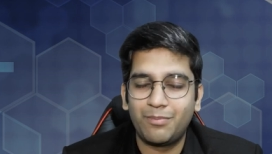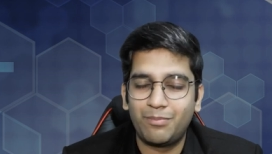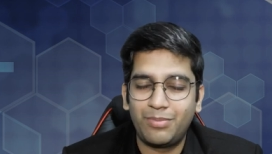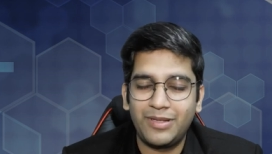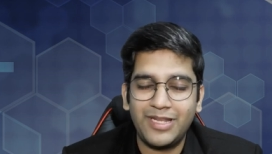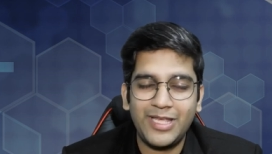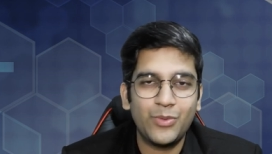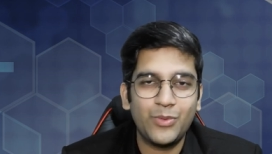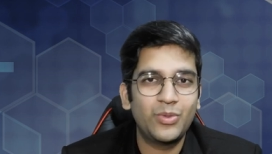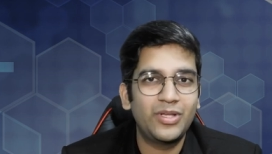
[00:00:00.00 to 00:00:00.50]

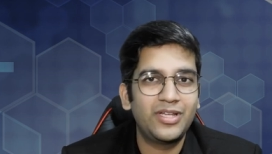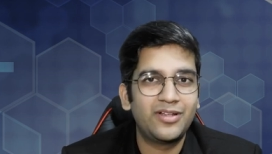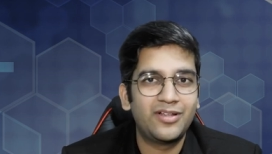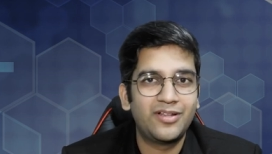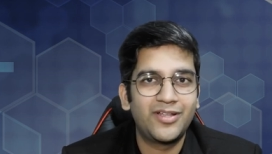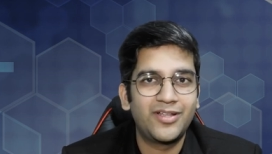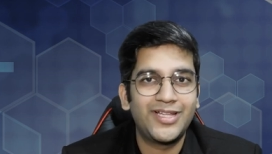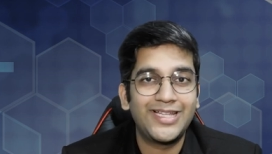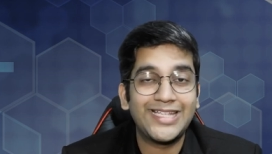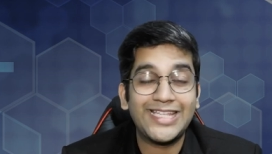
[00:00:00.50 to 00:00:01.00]
play well
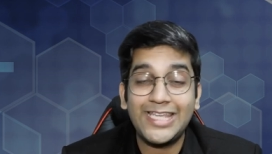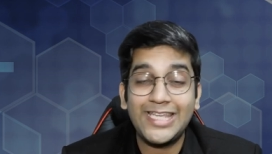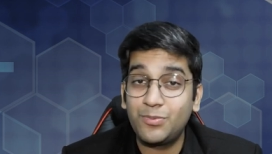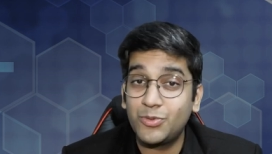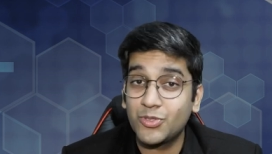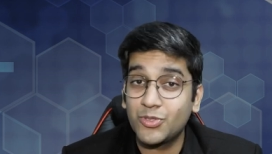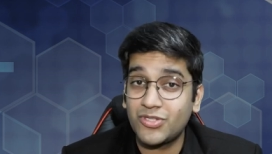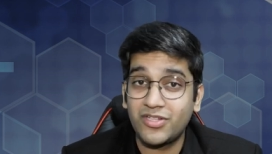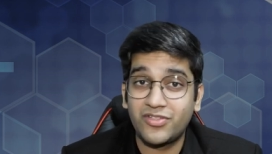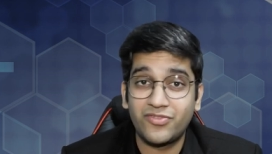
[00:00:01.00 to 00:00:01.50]
keep
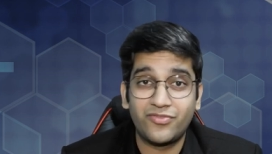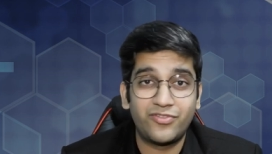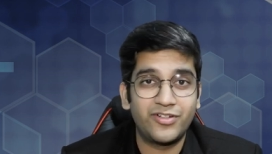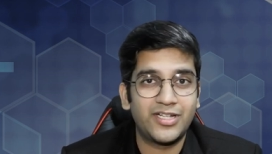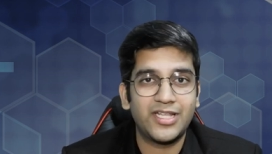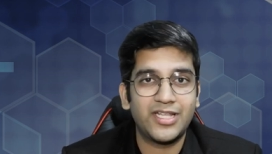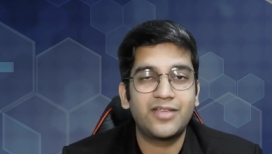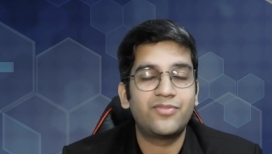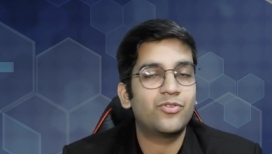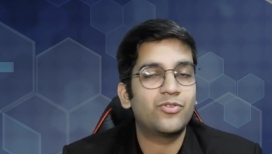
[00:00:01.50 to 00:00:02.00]
yourselves fit
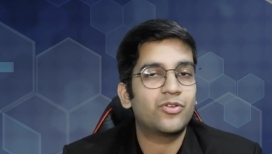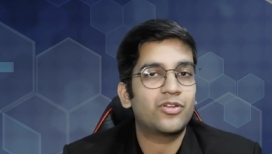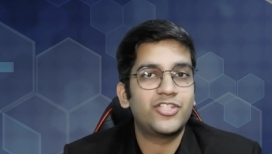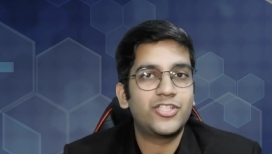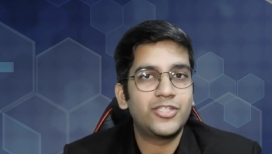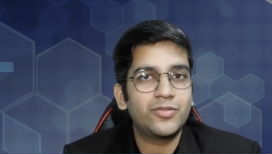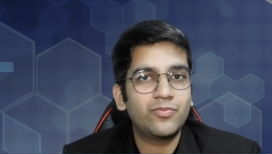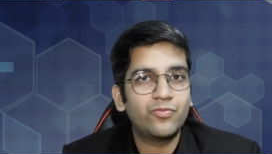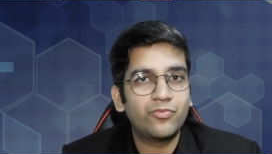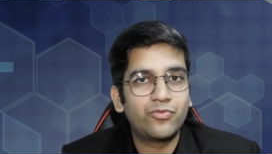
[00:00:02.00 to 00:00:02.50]
if you're a
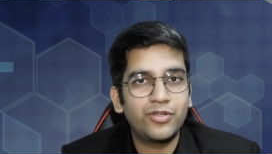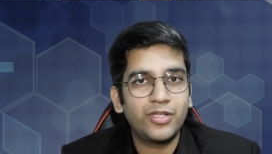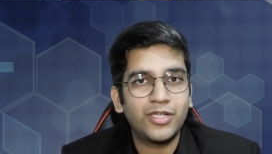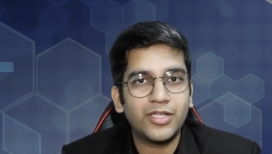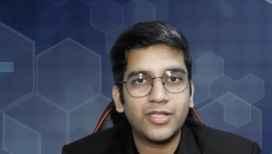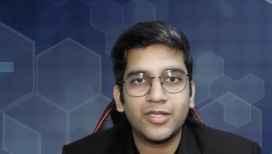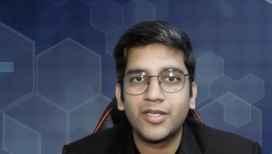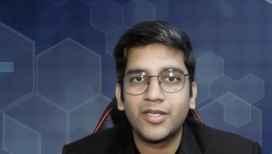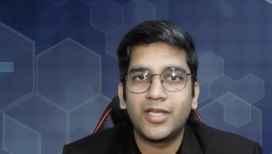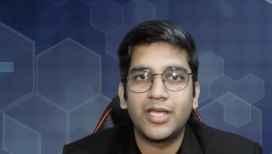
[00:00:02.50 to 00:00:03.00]
gym
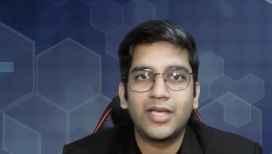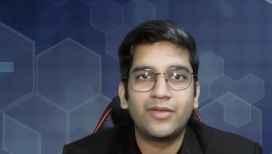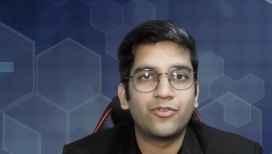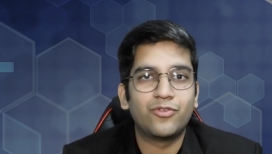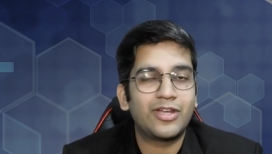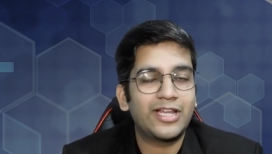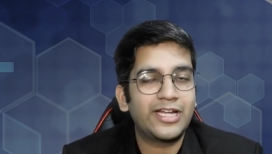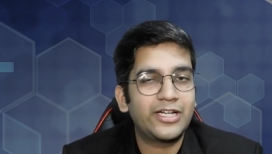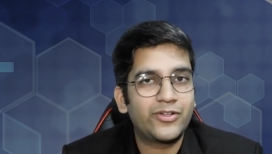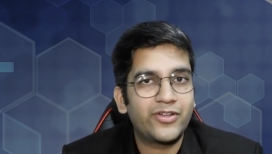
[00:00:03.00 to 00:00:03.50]
freak if you
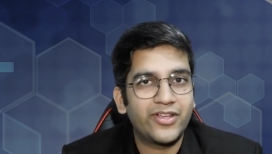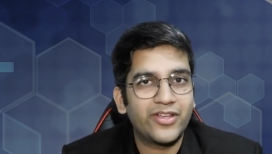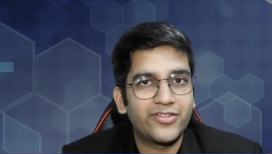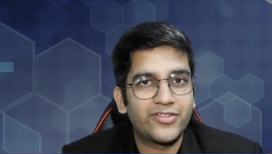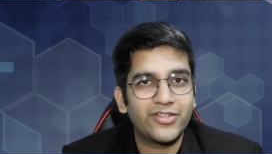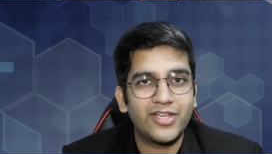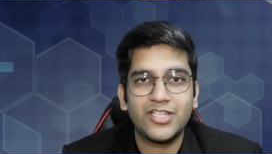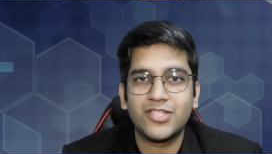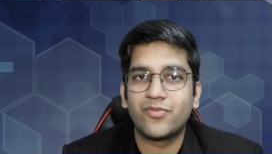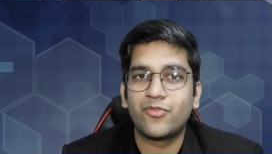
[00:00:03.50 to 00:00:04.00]
like to
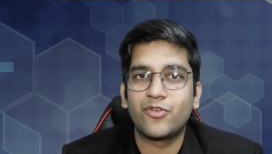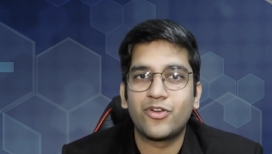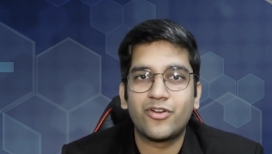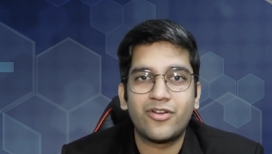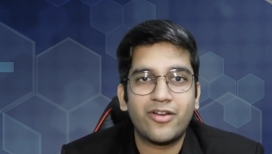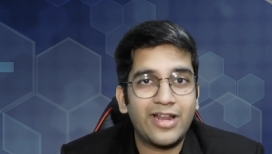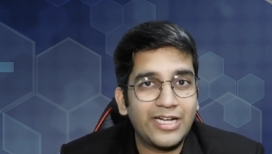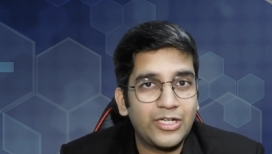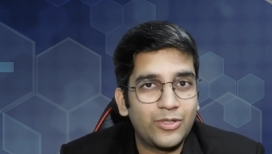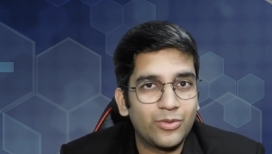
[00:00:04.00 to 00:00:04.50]
exercise if you
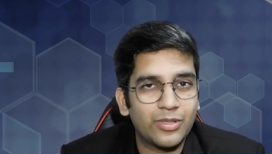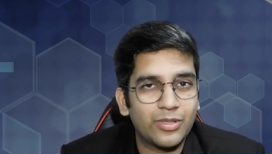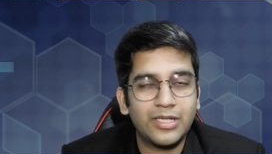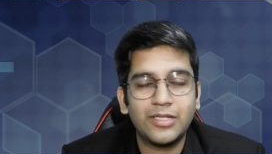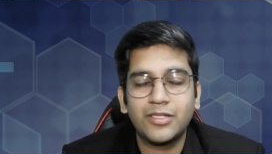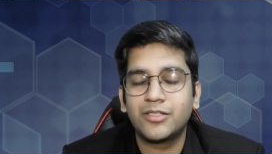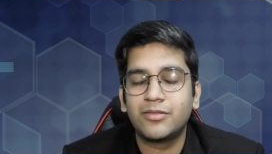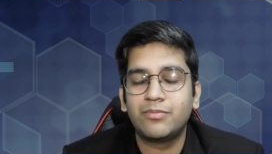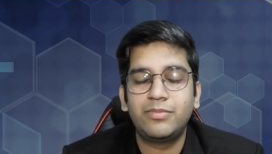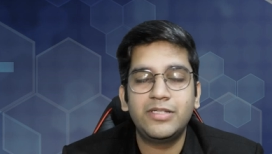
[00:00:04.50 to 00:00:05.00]
like to
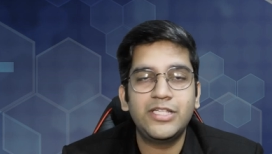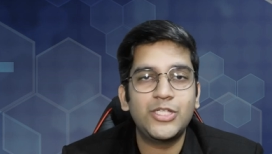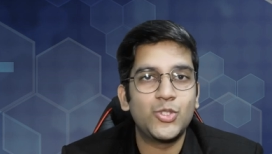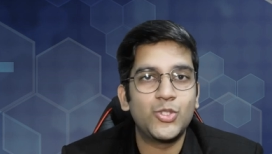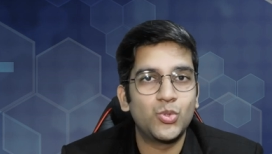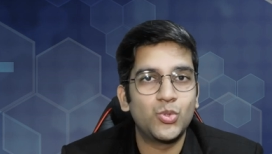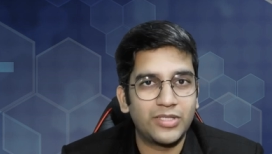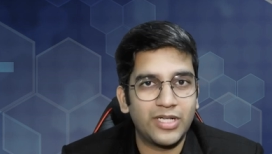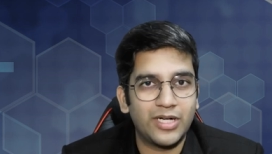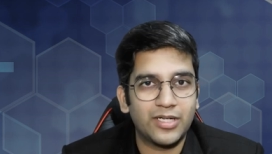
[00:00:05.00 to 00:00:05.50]
run please
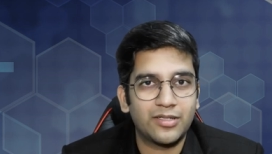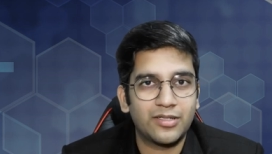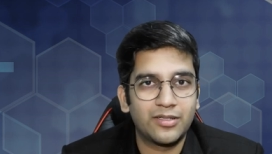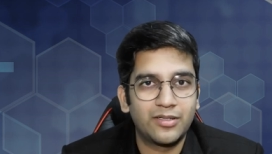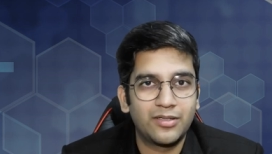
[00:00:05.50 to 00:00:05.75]
do that